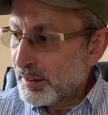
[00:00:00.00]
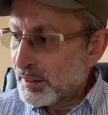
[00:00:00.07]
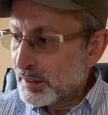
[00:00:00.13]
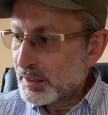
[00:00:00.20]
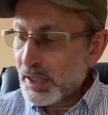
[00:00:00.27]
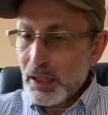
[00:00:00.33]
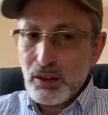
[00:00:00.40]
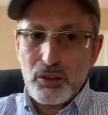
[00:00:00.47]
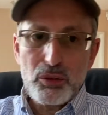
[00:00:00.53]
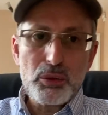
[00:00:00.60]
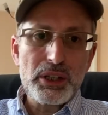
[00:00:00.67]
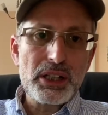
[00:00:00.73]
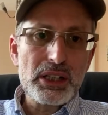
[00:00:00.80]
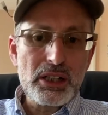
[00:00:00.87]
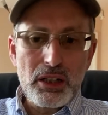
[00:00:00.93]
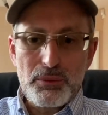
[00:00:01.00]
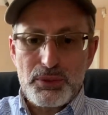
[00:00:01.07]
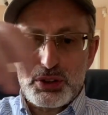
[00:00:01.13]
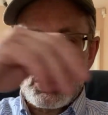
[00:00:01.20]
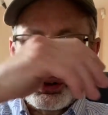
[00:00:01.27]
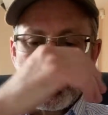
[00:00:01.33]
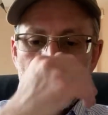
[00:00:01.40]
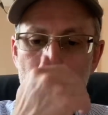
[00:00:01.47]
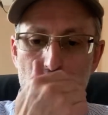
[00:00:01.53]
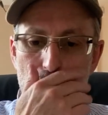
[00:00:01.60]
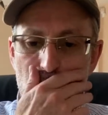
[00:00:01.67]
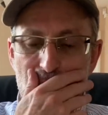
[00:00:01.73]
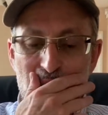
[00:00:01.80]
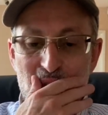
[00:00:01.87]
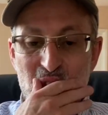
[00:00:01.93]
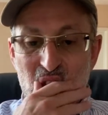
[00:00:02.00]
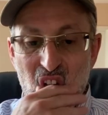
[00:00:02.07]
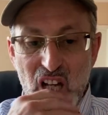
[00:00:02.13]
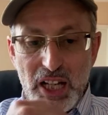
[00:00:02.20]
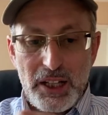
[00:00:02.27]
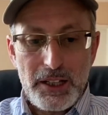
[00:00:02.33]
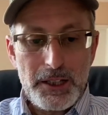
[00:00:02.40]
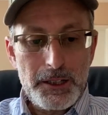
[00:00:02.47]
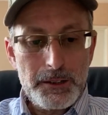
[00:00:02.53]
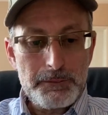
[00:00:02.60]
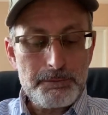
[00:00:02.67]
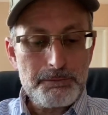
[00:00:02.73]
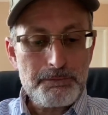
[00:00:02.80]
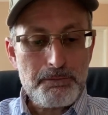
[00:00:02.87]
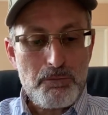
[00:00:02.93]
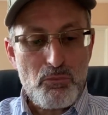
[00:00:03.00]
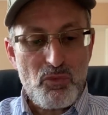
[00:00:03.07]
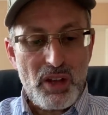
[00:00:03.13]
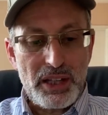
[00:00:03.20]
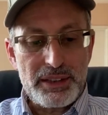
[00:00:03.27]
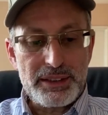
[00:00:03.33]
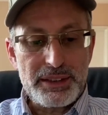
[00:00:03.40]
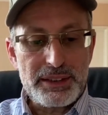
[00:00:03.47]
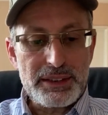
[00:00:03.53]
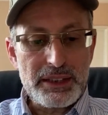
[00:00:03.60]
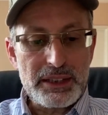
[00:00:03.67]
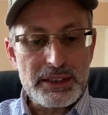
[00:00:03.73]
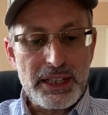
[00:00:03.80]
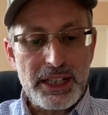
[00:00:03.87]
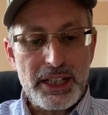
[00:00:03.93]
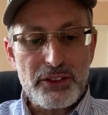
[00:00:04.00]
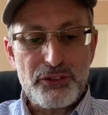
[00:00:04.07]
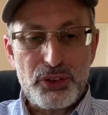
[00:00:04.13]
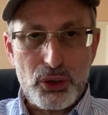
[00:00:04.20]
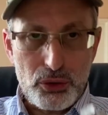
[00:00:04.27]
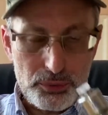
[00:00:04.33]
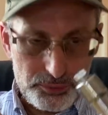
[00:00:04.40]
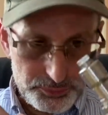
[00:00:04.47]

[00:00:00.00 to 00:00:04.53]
Now, when it comes to um, the airflow,